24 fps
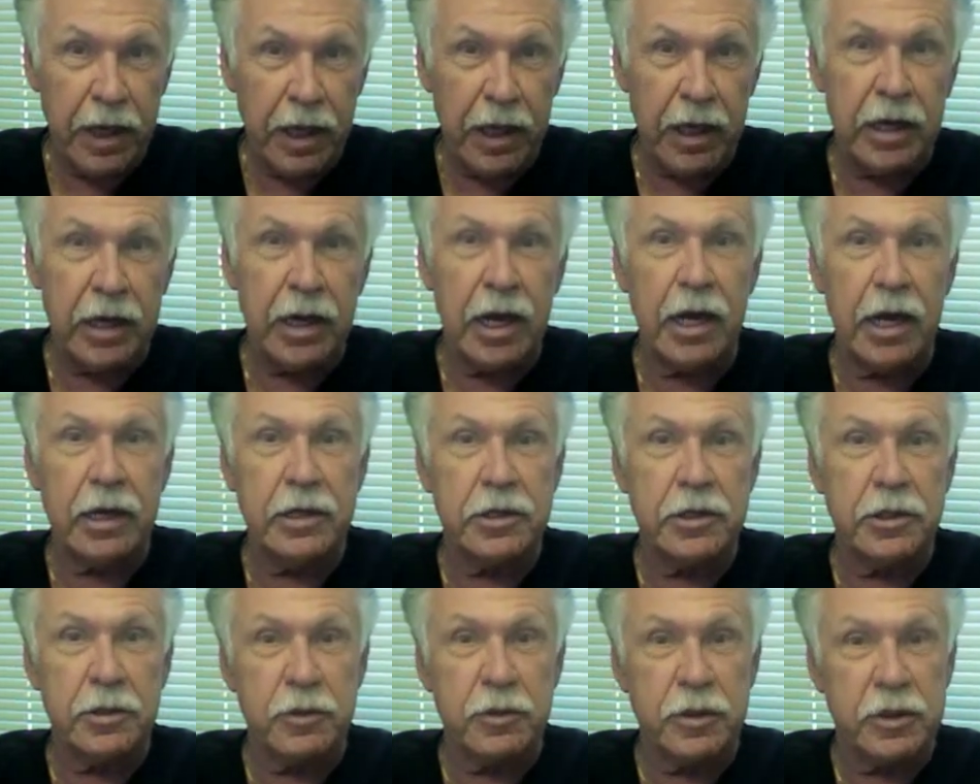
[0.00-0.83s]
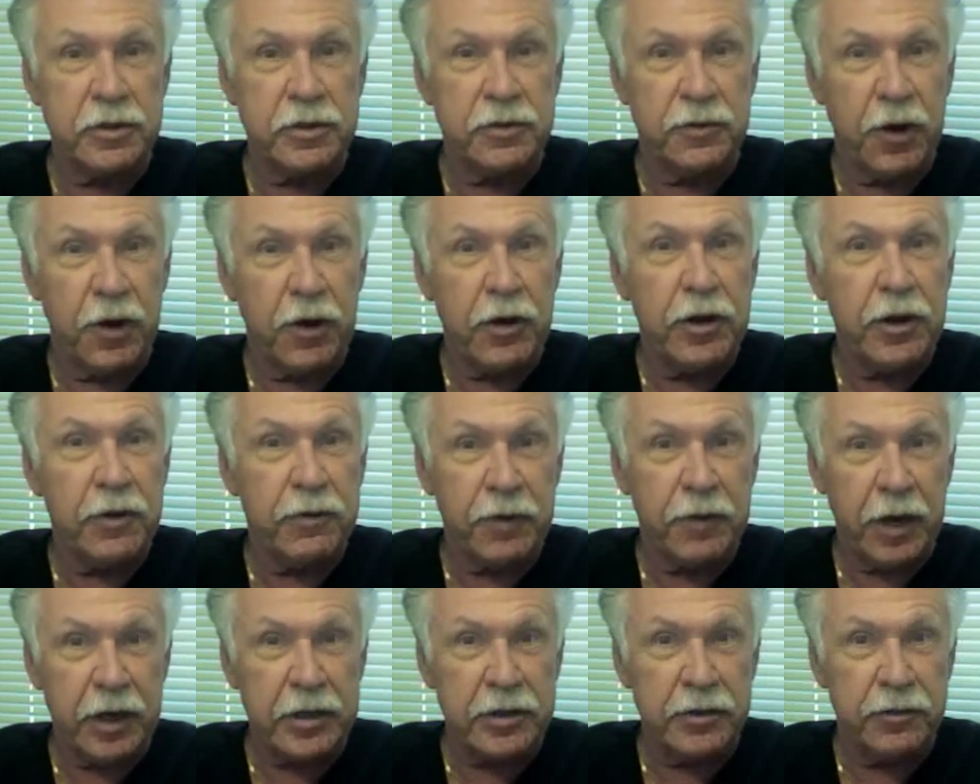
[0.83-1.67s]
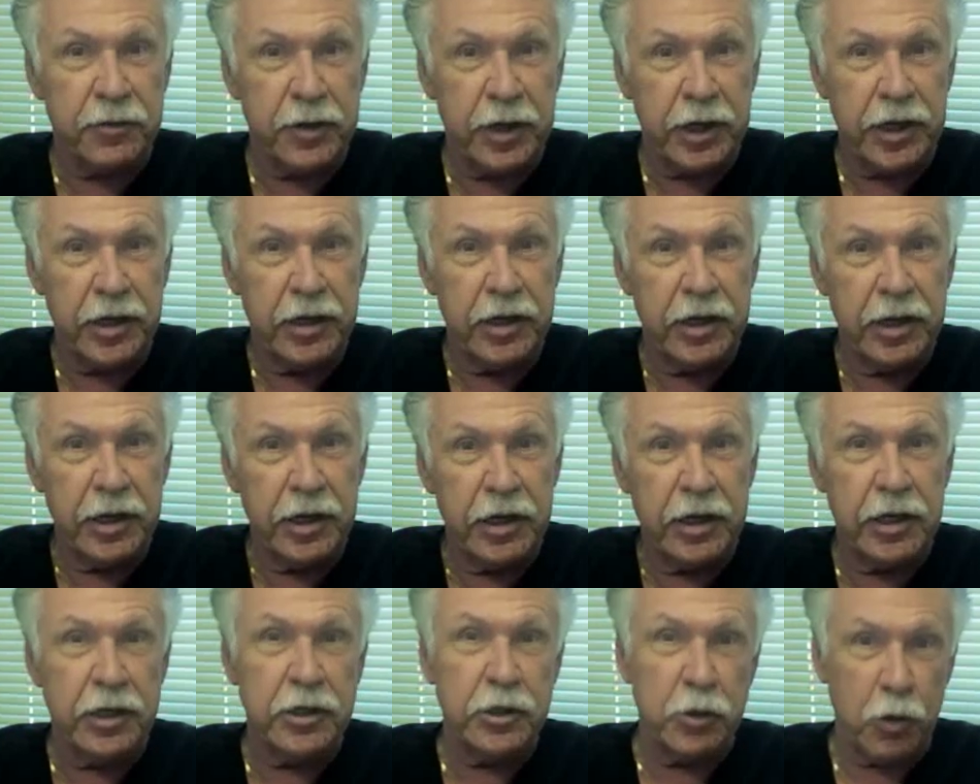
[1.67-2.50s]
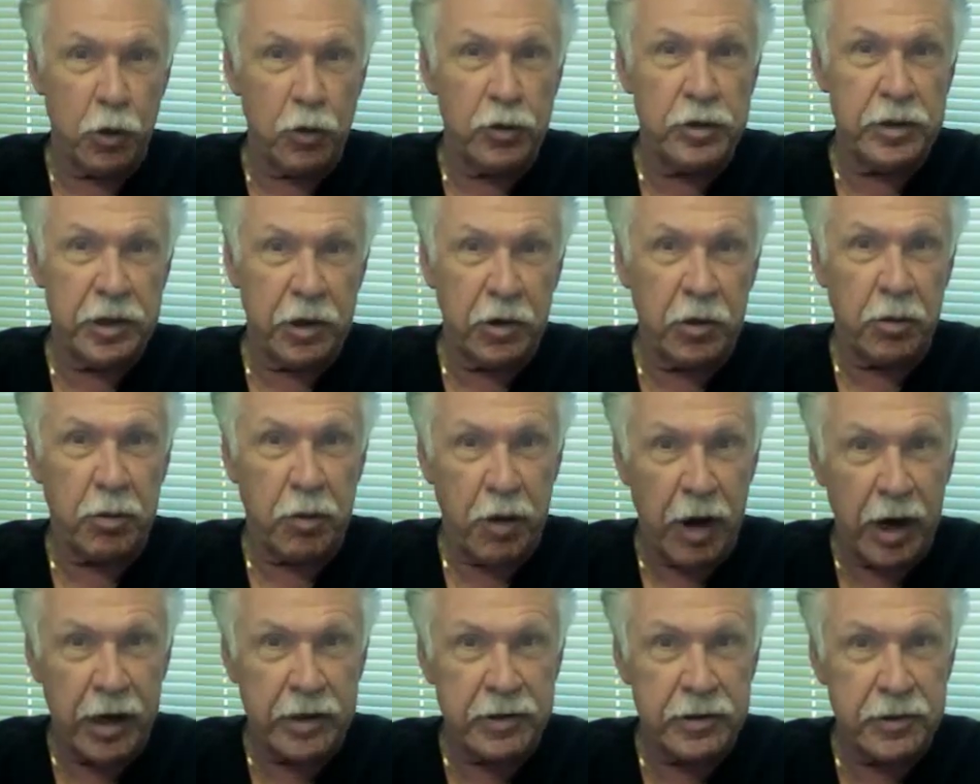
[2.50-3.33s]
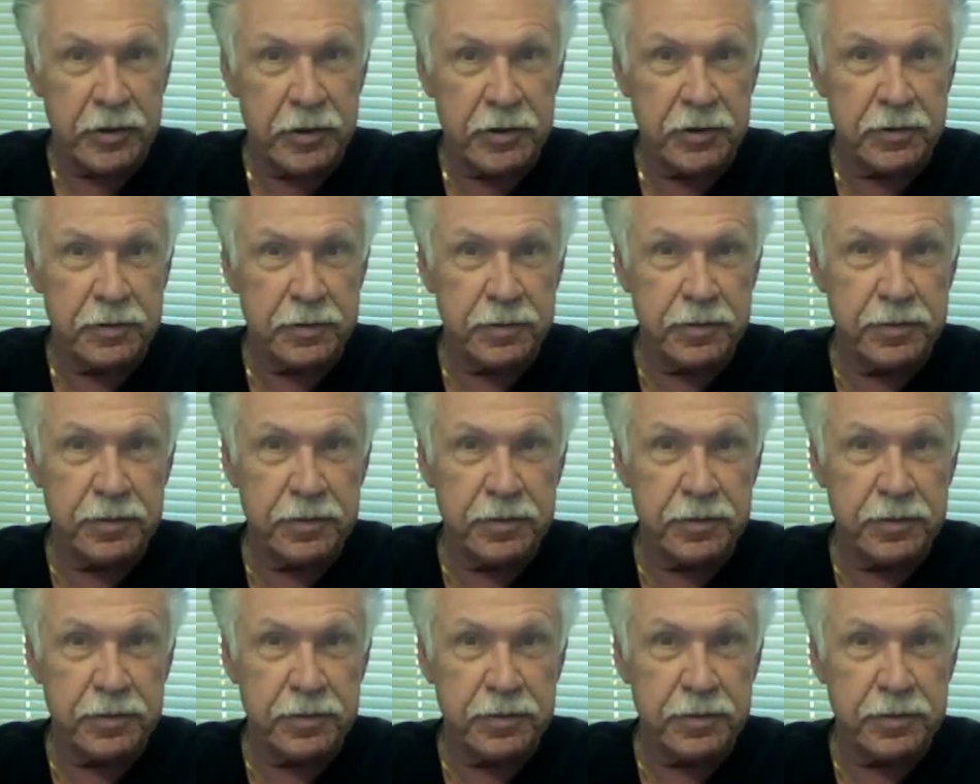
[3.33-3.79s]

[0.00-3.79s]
and how to do this very effectively in your own dental practice.